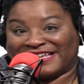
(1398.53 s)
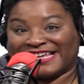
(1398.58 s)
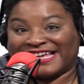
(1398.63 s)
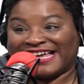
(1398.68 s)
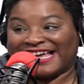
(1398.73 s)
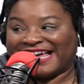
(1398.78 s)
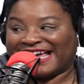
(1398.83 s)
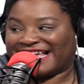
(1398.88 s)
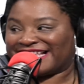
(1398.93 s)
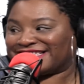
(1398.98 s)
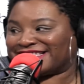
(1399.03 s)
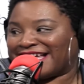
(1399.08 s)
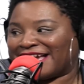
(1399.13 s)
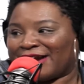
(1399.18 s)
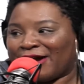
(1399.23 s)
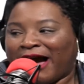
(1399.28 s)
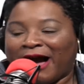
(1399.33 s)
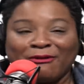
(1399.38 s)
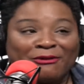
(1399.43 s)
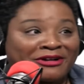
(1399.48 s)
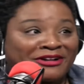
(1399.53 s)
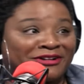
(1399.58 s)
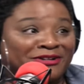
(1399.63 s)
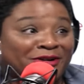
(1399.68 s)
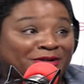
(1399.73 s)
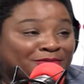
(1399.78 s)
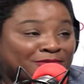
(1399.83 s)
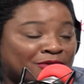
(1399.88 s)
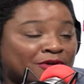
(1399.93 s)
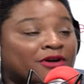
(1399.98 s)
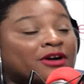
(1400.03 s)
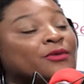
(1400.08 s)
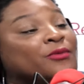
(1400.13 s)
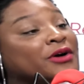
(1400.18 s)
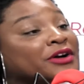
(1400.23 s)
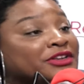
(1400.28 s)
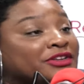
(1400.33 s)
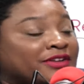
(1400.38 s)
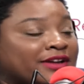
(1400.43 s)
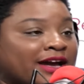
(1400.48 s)
It's like, I want to know more.
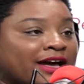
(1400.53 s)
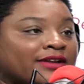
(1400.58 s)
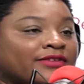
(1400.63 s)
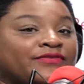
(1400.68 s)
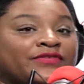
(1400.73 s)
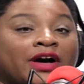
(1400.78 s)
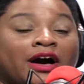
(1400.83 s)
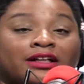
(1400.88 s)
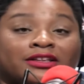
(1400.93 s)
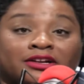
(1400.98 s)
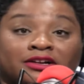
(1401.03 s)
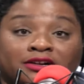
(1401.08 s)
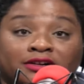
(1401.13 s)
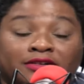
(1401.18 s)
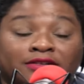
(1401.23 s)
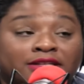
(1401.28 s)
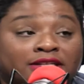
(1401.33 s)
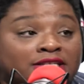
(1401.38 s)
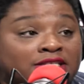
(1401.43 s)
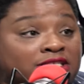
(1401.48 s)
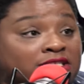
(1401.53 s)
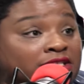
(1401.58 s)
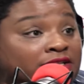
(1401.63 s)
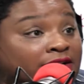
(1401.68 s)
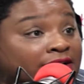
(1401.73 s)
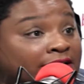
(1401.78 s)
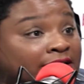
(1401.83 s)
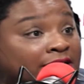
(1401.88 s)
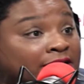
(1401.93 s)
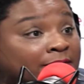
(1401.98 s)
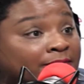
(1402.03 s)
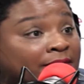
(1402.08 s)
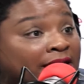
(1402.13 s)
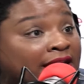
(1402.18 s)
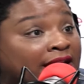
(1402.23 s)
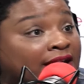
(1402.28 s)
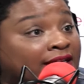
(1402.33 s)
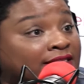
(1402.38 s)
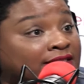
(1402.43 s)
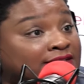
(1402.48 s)
Well, you got to follow her on Instagram
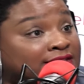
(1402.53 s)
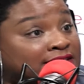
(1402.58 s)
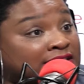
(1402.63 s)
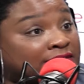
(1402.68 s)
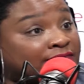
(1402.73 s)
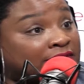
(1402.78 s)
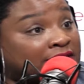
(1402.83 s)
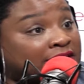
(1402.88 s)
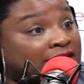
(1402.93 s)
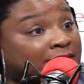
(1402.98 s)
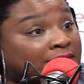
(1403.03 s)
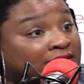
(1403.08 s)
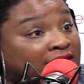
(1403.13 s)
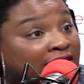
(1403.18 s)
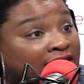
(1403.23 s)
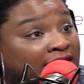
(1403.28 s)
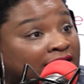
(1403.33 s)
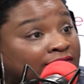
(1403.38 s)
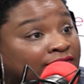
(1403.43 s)
at the CVM Life.